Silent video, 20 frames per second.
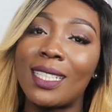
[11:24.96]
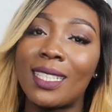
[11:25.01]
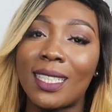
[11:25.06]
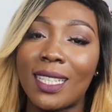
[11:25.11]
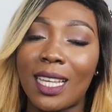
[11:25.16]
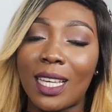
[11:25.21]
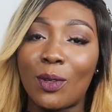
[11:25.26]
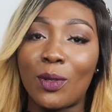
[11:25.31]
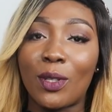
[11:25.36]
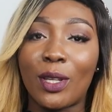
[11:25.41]

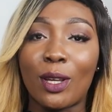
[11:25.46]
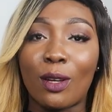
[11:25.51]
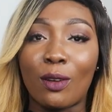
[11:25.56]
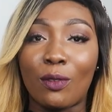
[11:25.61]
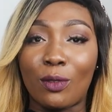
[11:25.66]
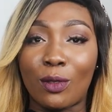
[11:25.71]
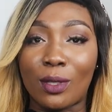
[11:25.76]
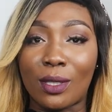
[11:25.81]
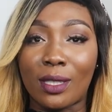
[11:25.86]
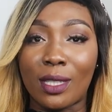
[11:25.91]
Take good care
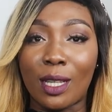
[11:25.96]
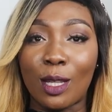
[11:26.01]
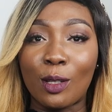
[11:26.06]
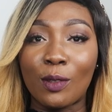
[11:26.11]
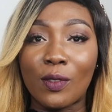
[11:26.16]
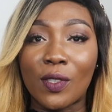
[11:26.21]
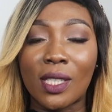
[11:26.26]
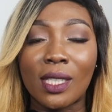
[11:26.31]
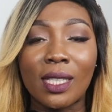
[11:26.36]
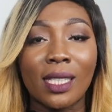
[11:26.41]
of
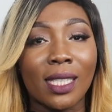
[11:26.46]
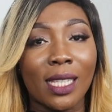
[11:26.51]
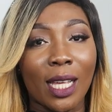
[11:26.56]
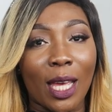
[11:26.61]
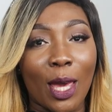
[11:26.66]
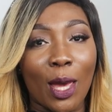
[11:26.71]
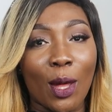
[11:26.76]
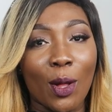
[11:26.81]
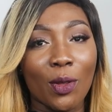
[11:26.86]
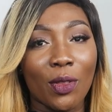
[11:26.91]
yourselves, stay
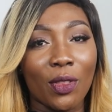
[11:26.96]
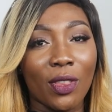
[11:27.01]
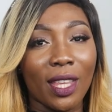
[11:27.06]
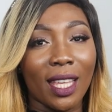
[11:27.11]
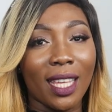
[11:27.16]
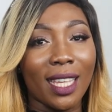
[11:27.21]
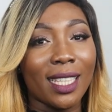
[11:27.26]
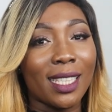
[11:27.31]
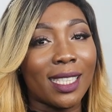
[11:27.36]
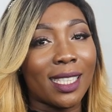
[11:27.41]

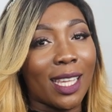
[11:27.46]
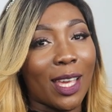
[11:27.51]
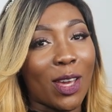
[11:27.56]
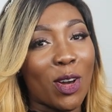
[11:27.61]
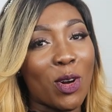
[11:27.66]
healthy, stay